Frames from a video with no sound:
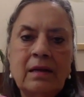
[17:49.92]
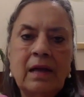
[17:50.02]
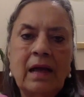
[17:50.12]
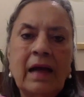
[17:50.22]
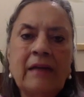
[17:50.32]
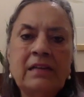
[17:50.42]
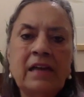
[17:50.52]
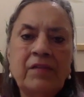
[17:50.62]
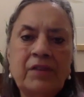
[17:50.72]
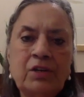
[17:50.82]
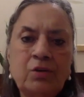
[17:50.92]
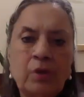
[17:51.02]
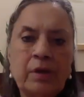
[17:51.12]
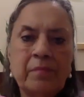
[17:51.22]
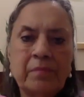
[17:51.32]
and gave it to
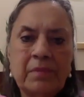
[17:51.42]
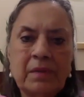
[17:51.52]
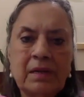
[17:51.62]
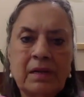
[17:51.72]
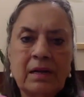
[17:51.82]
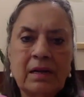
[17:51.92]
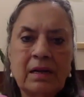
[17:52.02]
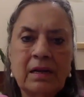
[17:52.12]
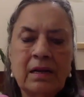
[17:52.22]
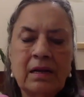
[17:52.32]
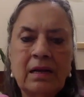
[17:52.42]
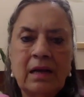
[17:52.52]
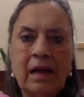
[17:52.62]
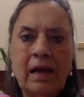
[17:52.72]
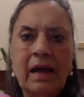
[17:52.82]
him
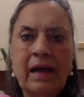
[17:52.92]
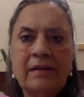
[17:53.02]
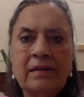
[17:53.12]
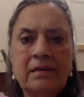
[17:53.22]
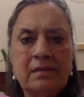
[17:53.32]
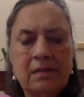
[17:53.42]
and